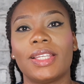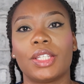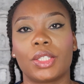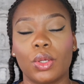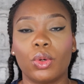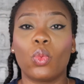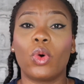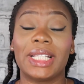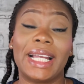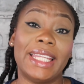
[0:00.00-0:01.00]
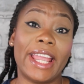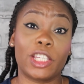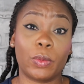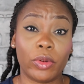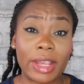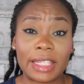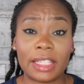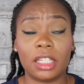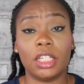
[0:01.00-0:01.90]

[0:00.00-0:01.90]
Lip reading: So what are the experiences